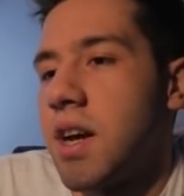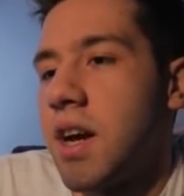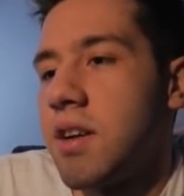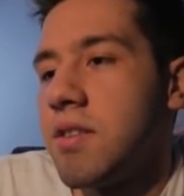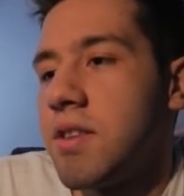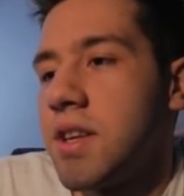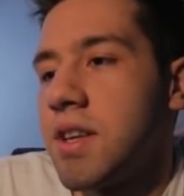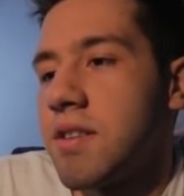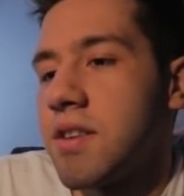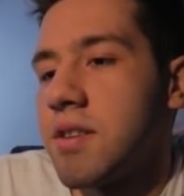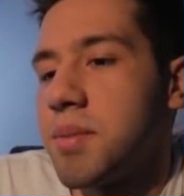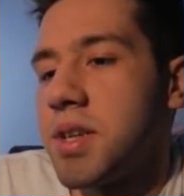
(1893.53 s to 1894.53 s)
I don't think it's
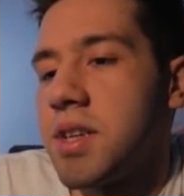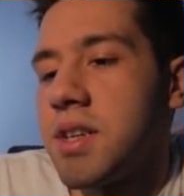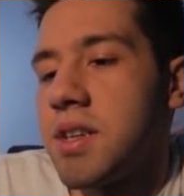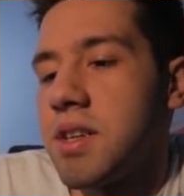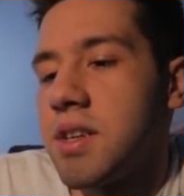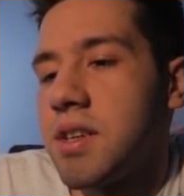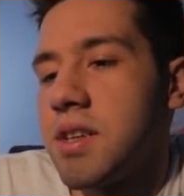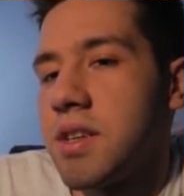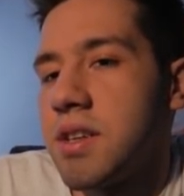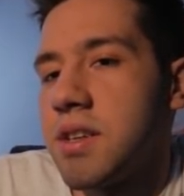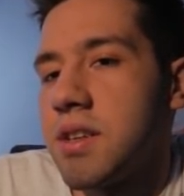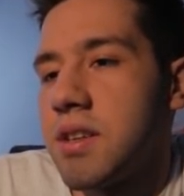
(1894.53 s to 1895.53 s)
going to
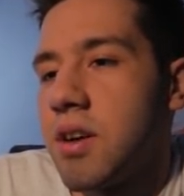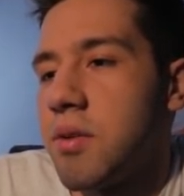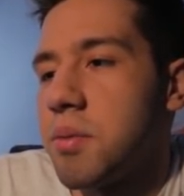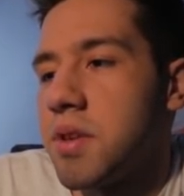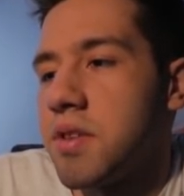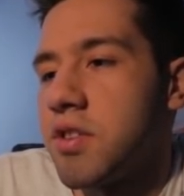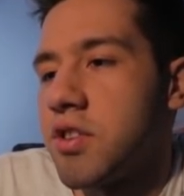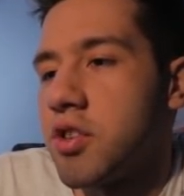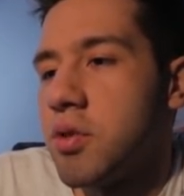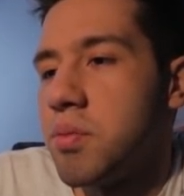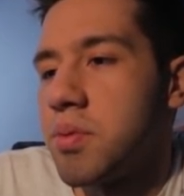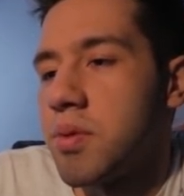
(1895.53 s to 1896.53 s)
be... Oh, is he
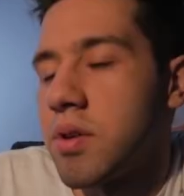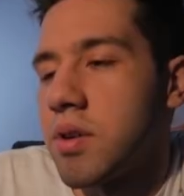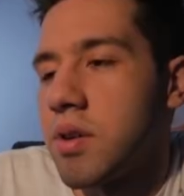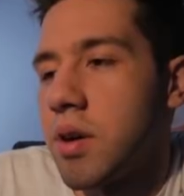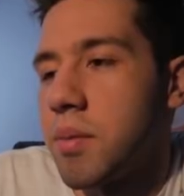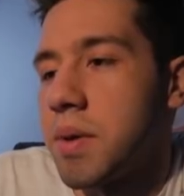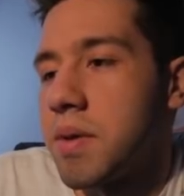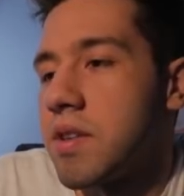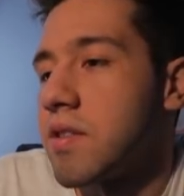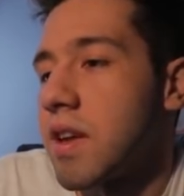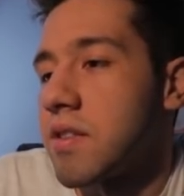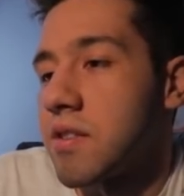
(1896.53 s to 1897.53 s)
Shoop? Oh, maybe he
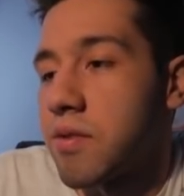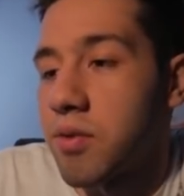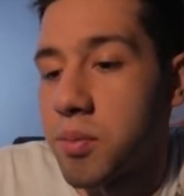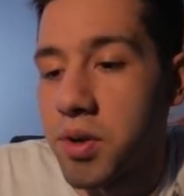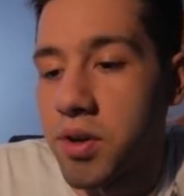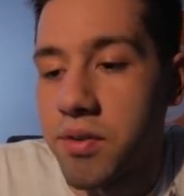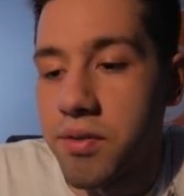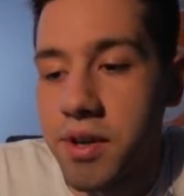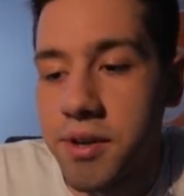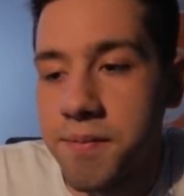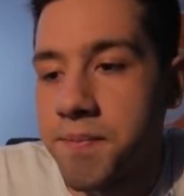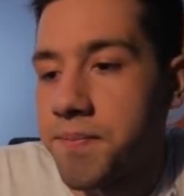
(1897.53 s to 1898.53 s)
just has this for
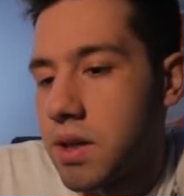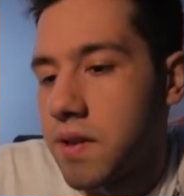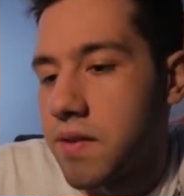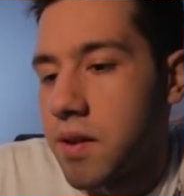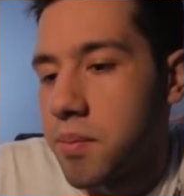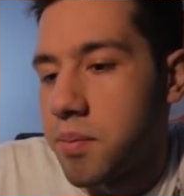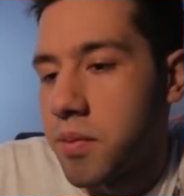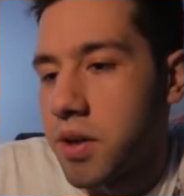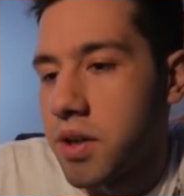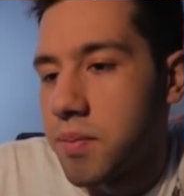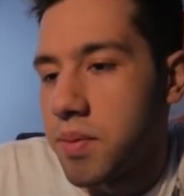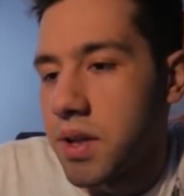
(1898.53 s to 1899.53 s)
Purify. Next up, we're
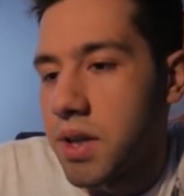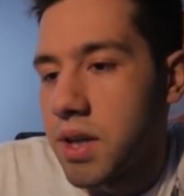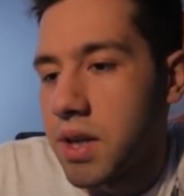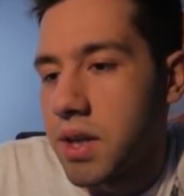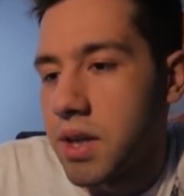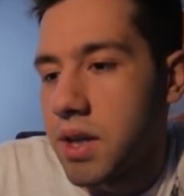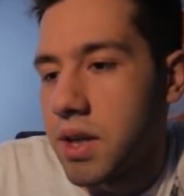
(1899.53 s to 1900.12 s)
going to play